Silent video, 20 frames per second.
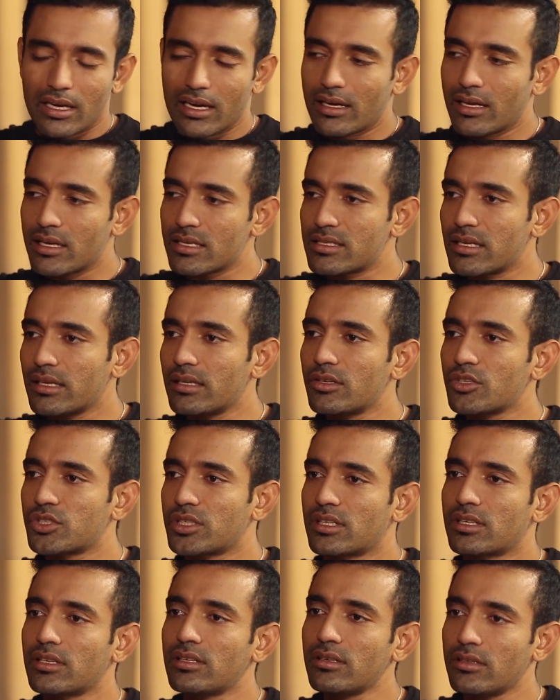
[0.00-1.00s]
And I said to
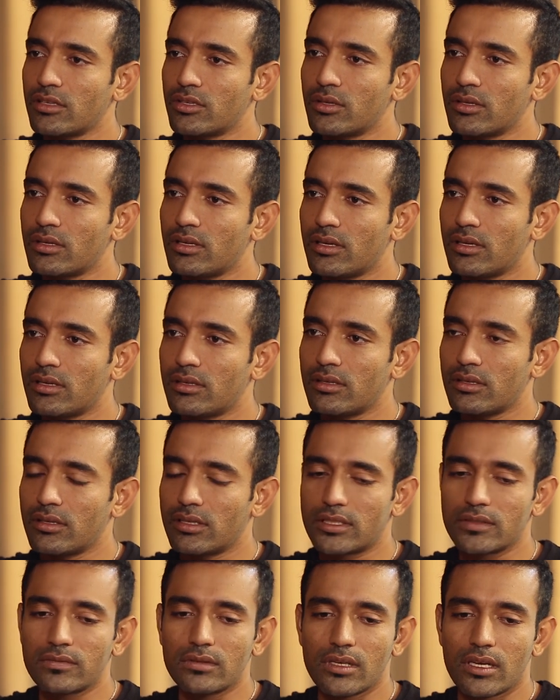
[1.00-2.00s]
Shika during the in
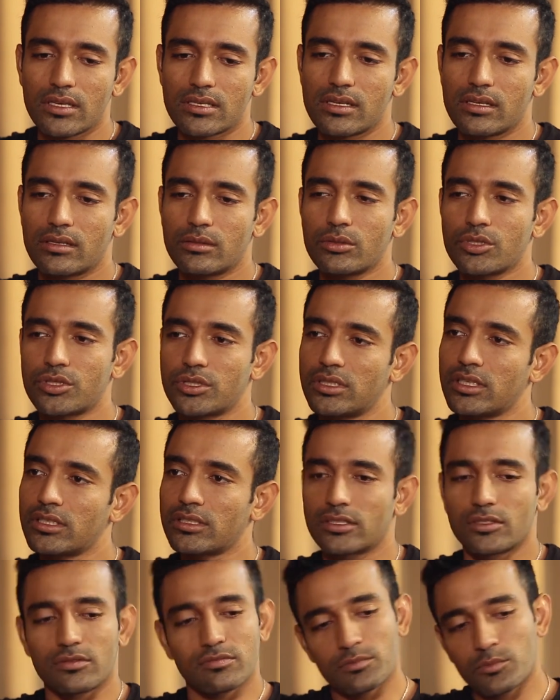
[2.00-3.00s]
interval, I said to her,
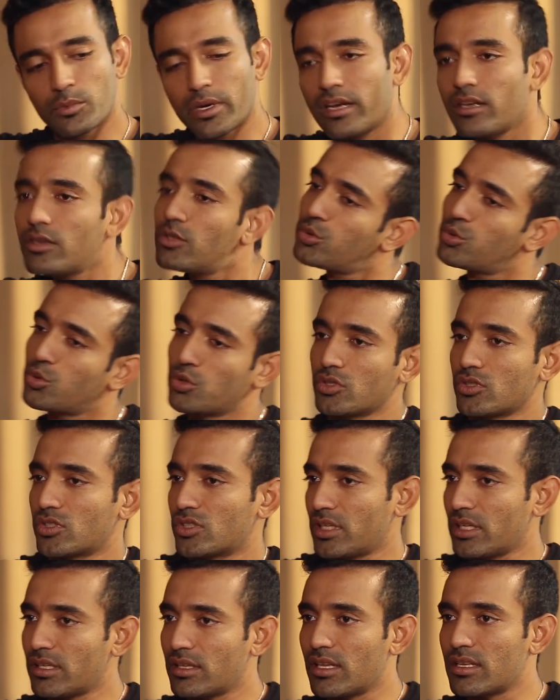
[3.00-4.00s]
Shiks, why don't you
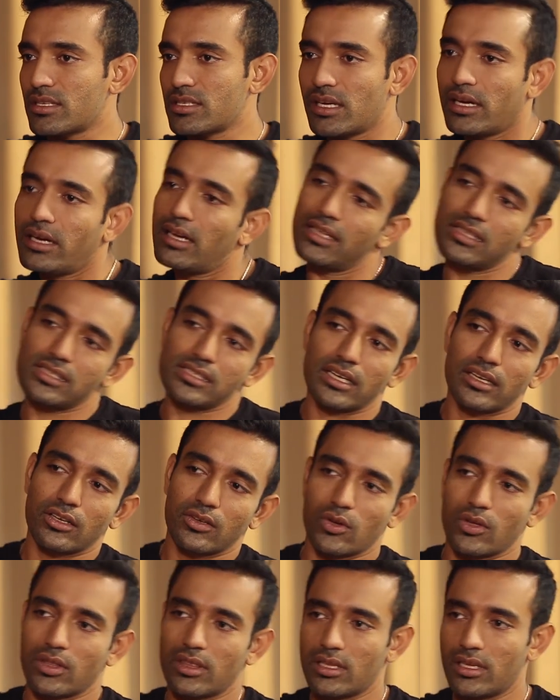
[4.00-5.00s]
sit this side? I'll
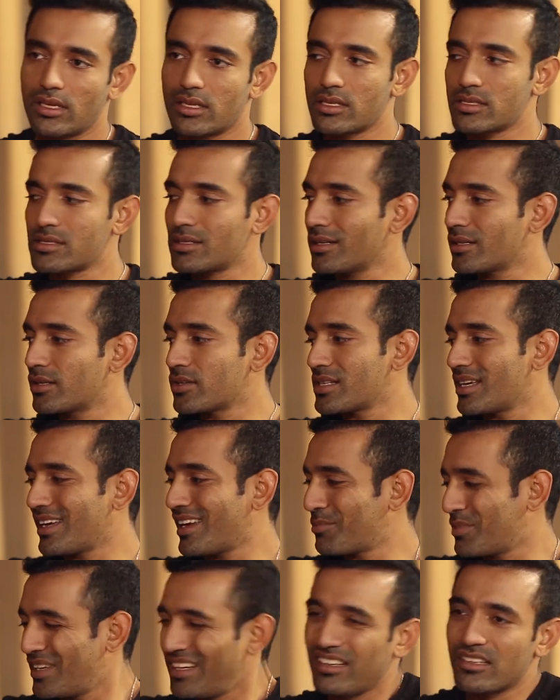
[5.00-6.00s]
sit on the other side because
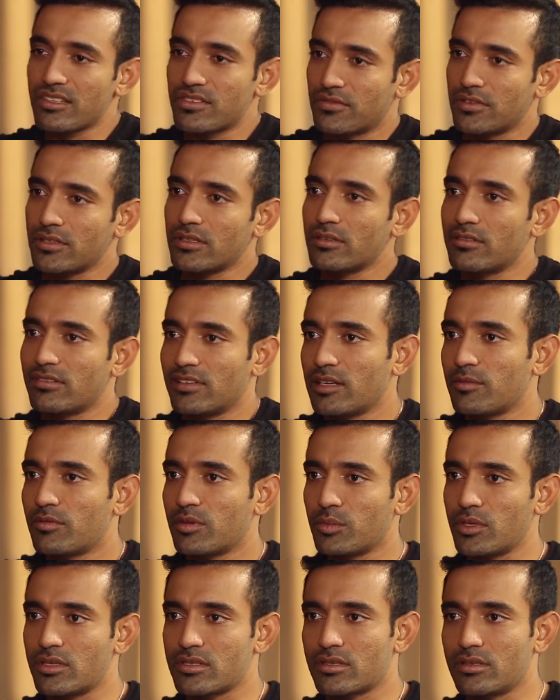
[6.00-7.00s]
I had getting this weird
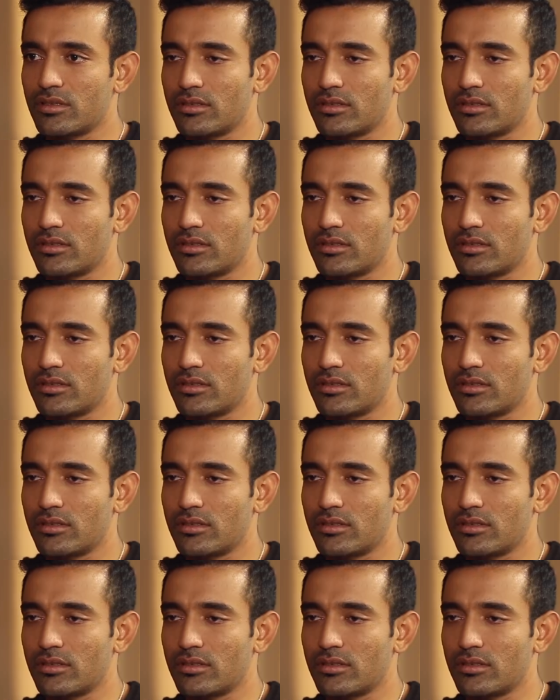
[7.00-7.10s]
vibe from this